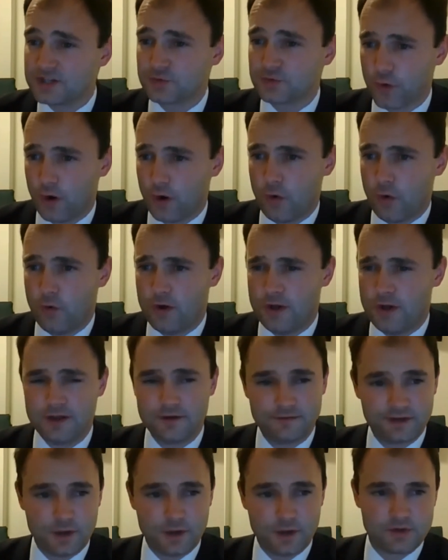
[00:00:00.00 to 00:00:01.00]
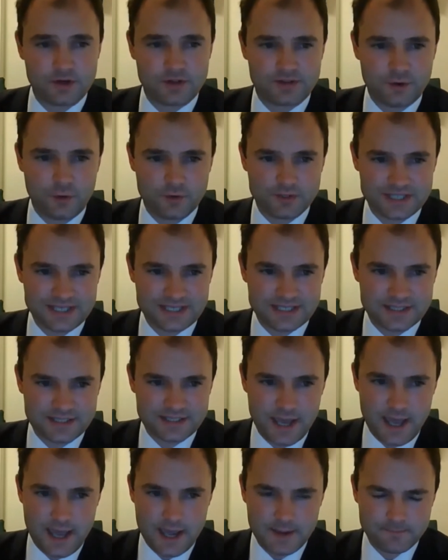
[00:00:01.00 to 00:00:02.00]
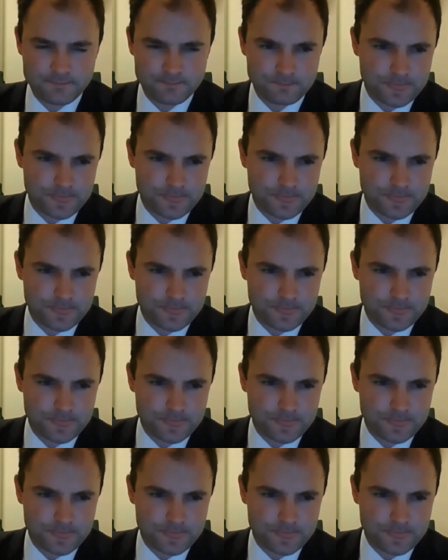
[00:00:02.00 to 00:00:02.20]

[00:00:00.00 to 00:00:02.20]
role for local authorities there.